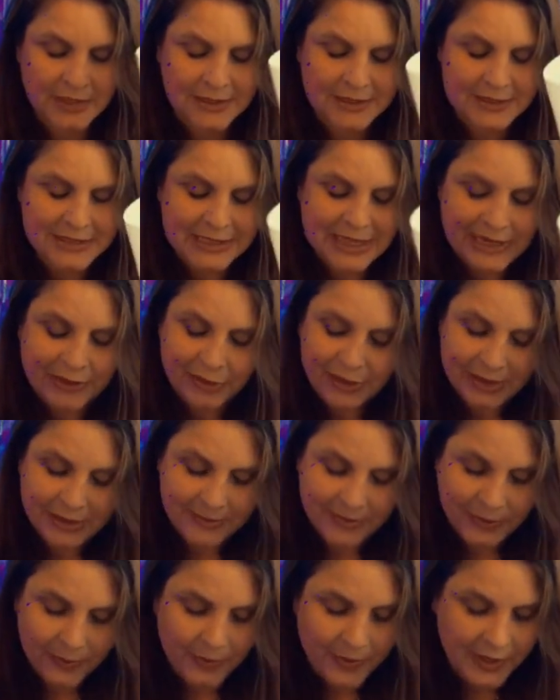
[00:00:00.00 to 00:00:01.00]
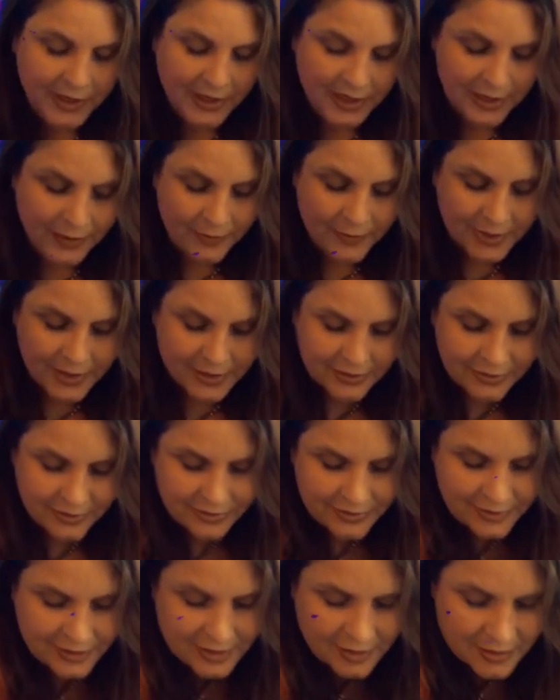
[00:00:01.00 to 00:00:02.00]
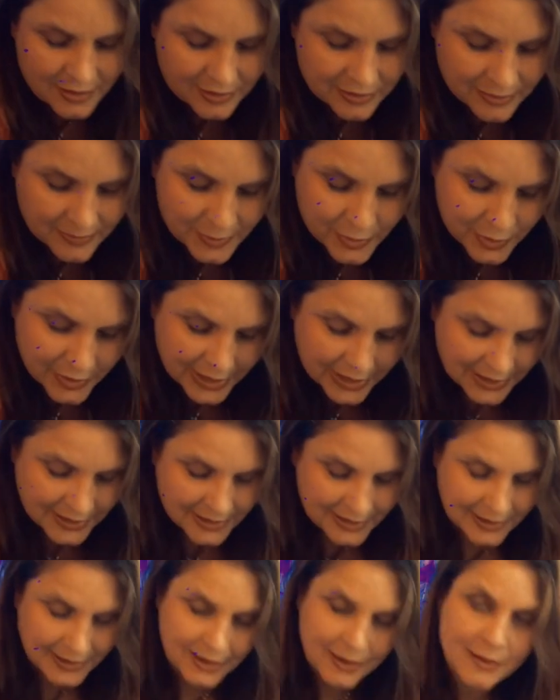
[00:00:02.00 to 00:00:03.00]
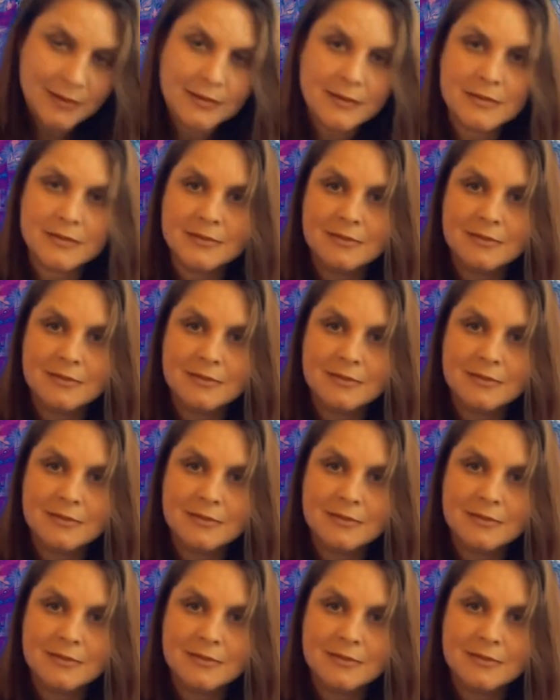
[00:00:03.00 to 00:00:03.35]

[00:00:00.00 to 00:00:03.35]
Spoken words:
Today we're going to be working with the Munay key,